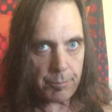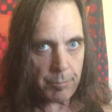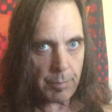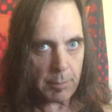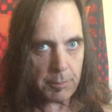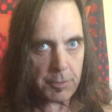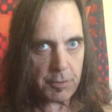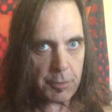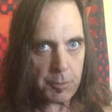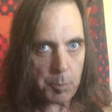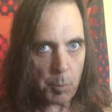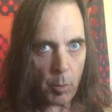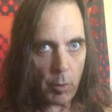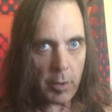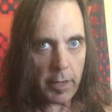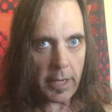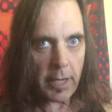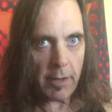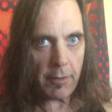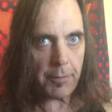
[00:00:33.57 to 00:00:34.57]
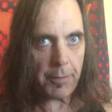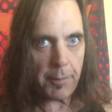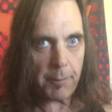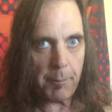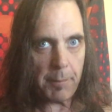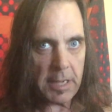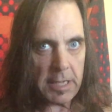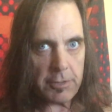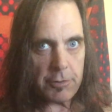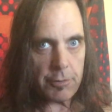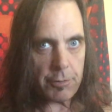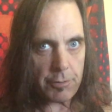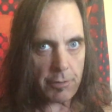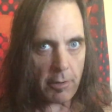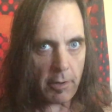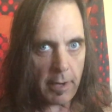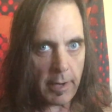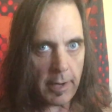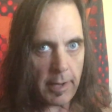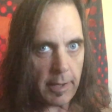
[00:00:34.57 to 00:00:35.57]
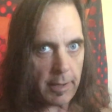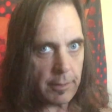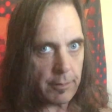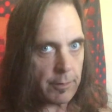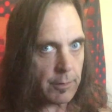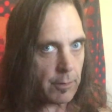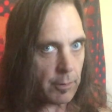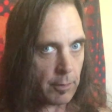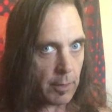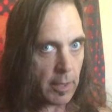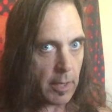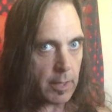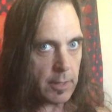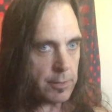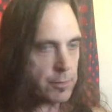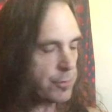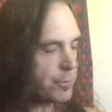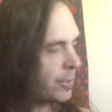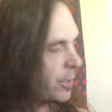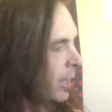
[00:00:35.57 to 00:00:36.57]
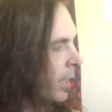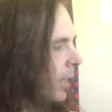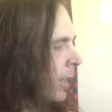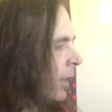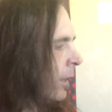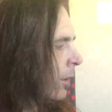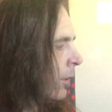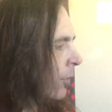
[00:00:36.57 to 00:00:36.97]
I'm just pointing out the major triad, okay, in G.